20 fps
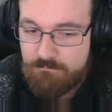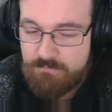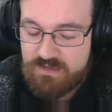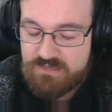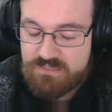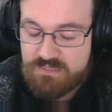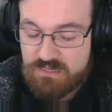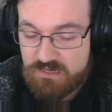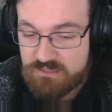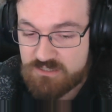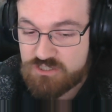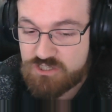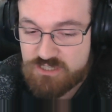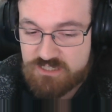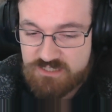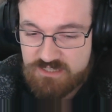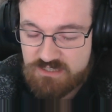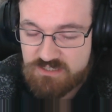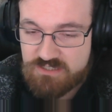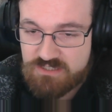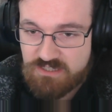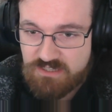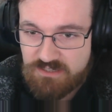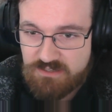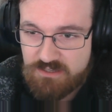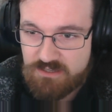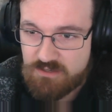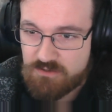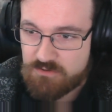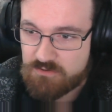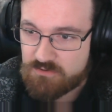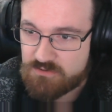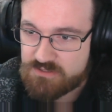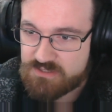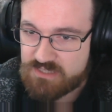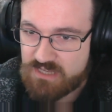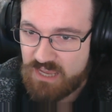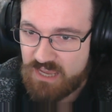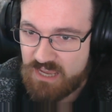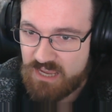Basically, it's just 16
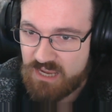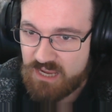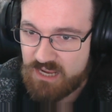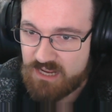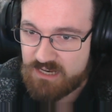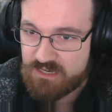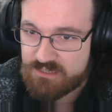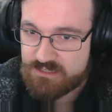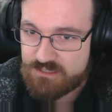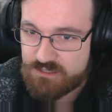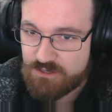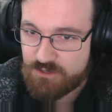years. And,